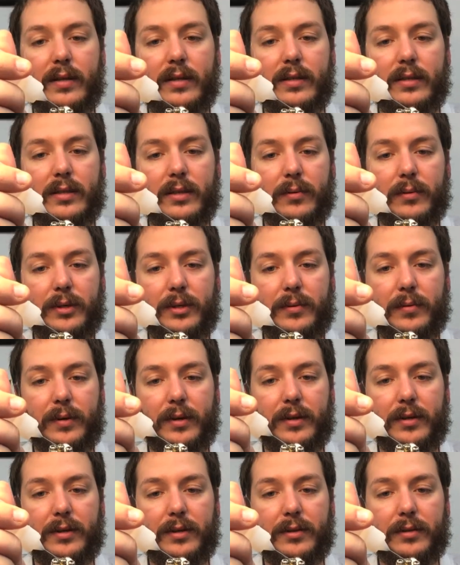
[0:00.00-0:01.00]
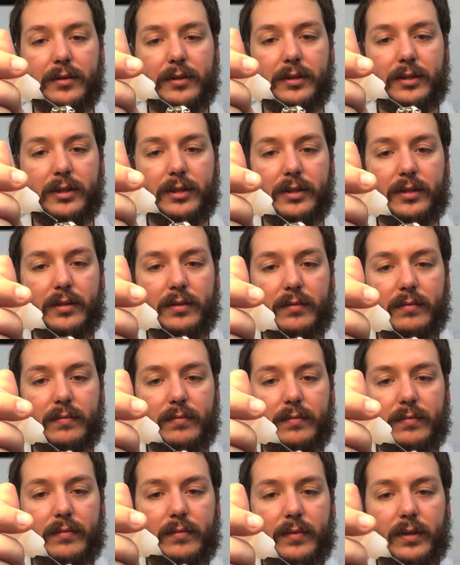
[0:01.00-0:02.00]
So what you want to do is just
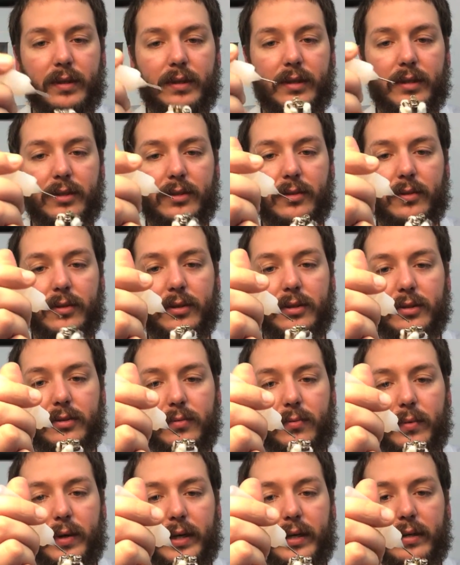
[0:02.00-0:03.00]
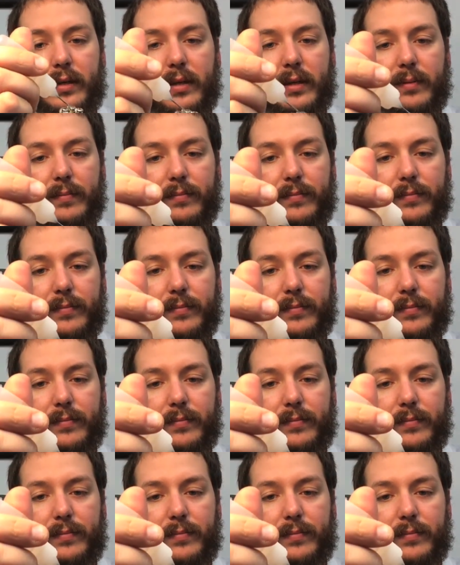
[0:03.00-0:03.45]
get these coils wicked up.